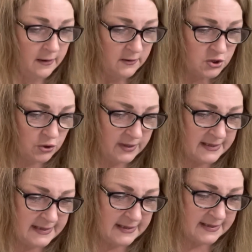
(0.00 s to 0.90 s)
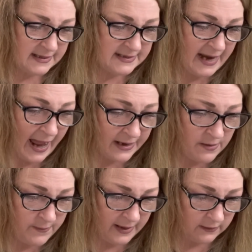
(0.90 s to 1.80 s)
So this is
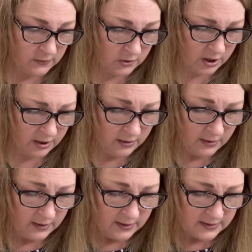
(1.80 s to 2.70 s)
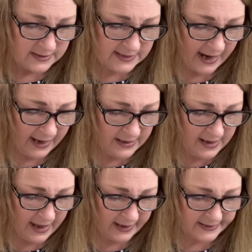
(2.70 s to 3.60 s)
tan milk,
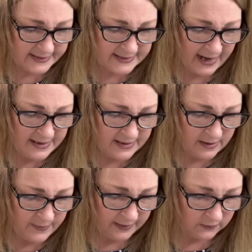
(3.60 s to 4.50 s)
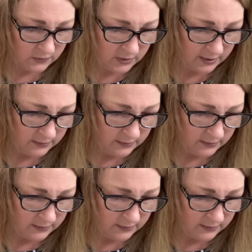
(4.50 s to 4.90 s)
tan extender milk.